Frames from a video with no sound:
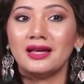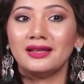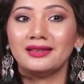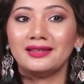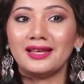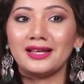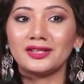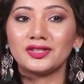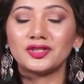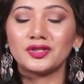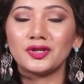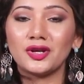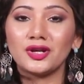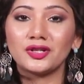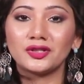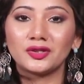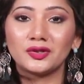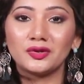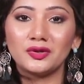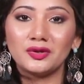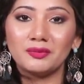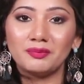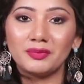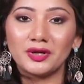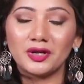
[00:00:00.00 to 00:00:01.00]
that's
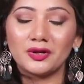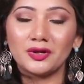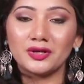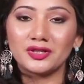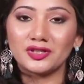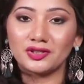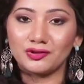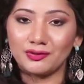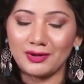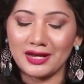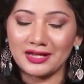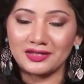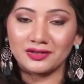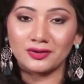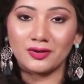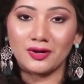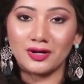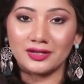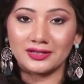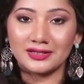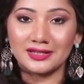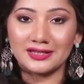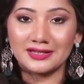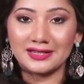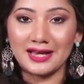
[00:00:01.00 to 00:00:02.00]
not good because stress
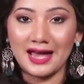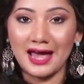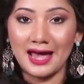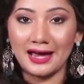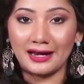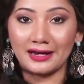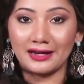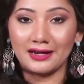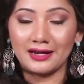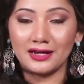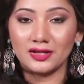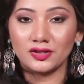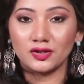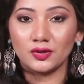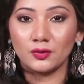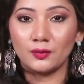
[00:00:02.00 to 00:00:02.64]
causes acne.